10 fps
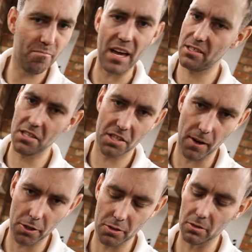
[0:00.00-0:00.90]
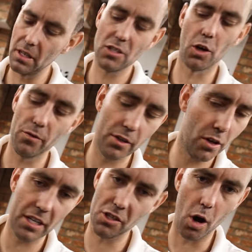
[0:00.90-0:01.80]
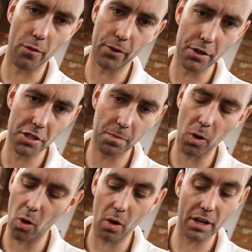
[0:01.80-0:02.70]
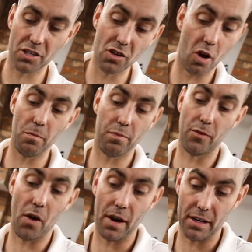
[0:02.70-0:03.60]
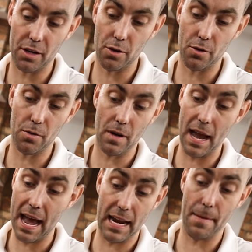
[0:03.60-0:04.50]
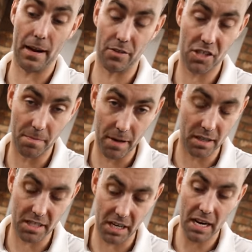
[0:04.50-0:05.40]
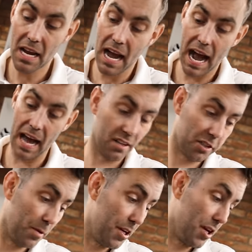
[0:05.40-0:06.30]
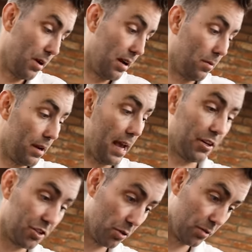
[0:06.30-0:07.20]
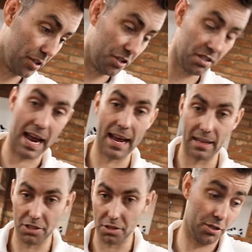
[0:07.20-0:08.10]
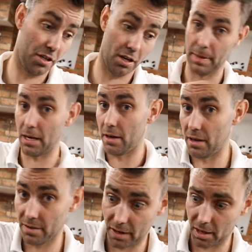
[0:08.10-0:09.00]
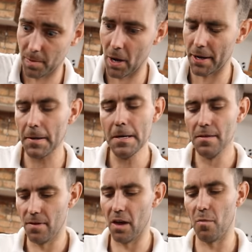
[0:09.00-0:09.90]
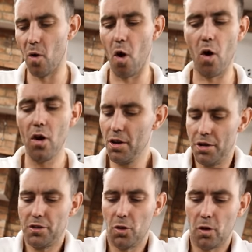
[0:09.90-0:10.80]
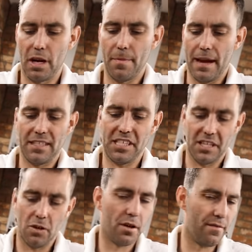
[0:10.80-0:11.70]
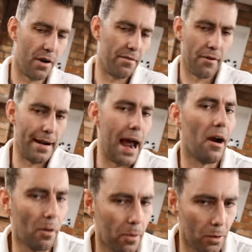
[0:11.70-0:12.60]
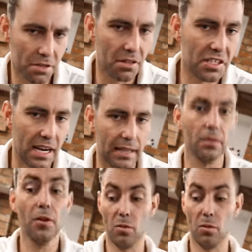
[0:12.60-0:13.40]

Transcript: that's dysfunctional. It's, off, it's not offering you support, it's not providing you any amount of stability, and ultimately you're going to end up with neck and shoulder issues and hand issues because you're going to be going to the front of the bike. Furthermore, you're talking about sitting on a very, very narrow portion of the saddle,